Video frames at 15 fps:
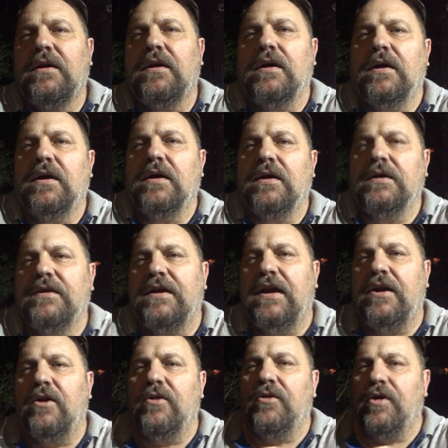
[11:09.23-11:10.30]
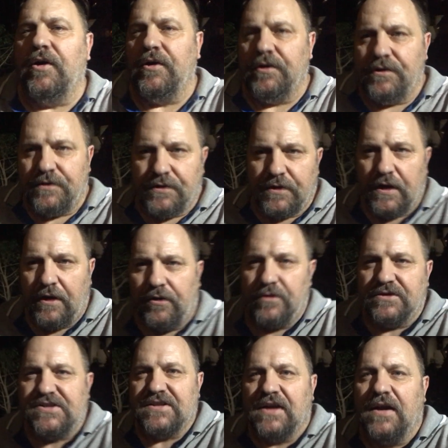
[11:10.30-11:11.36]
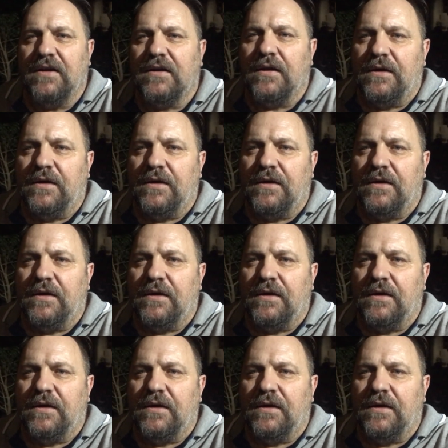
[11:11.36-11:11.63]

uh, dead on road herald snake